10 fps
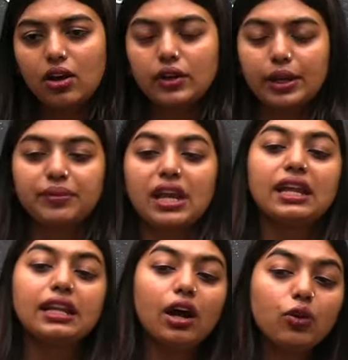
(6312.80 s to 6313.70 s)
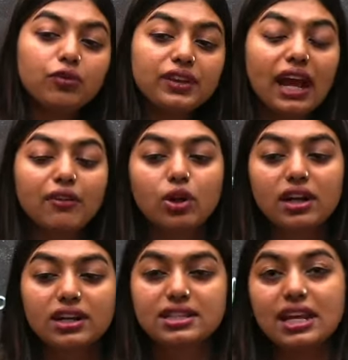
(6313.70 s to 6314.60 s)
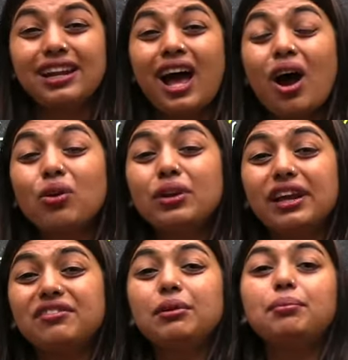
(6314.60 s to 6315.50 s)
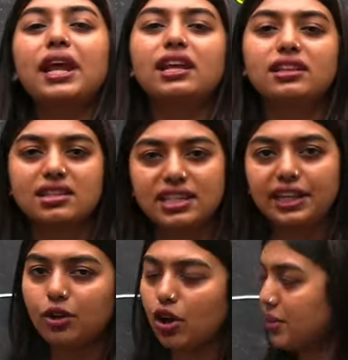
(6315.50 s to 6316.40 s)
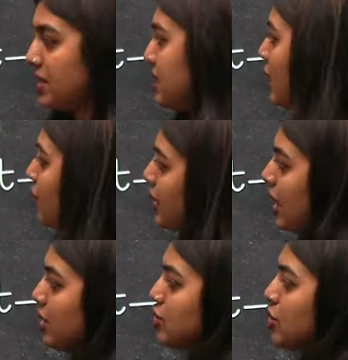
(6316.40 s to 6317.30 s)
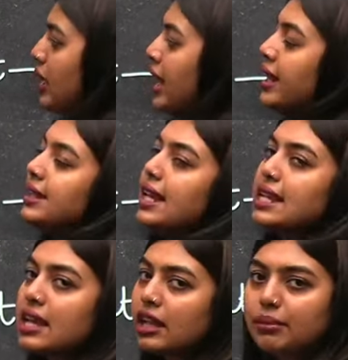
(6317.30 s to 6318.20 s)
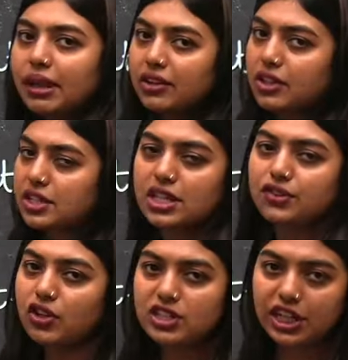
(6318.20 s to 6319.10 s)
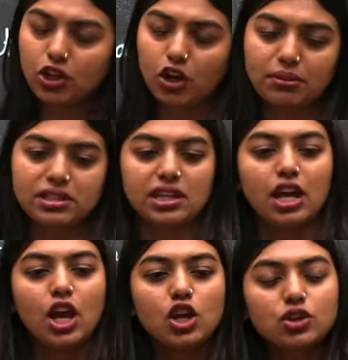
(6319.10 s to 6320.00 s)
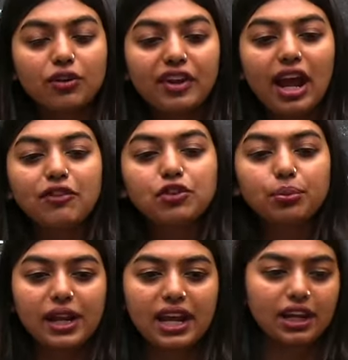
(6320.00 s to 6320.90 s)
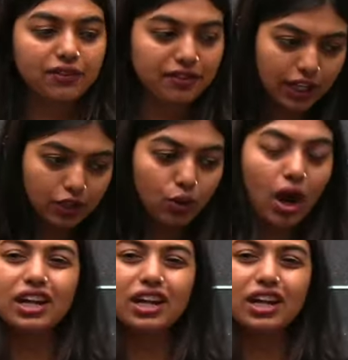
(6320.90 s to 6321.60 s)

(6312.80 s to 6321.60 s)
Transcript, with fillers: okay. Now we have to understand how can we break the seed dormancy. Now we understood these are the main reasons for seed dormancy. So if you have to break it, we can do